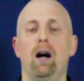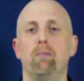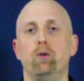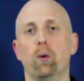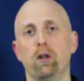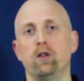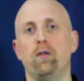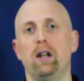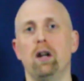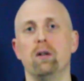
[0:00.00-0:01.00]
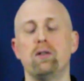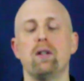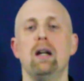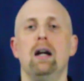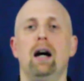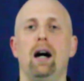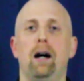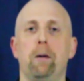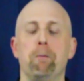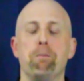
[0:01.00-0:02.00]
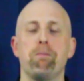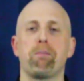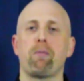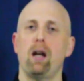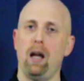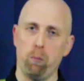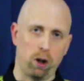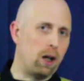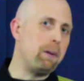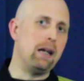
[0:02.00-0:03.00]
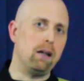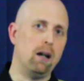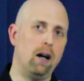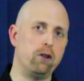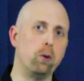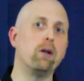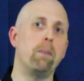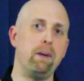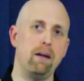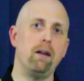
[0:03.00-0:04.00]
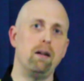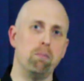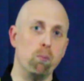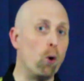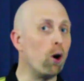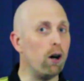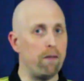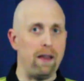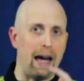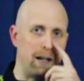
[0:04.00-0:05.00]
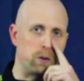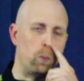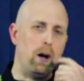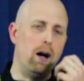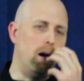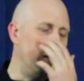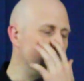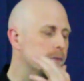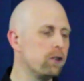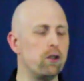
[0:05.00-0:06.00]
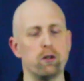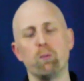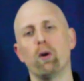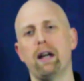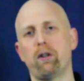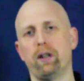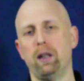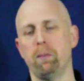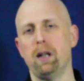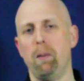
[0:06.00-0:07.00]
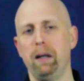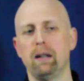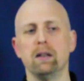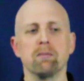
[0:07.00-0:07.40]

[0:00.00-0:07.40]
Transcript: doing those videos. And we're going to be doing a bit more of that as well. So there's more of that curriculum coming.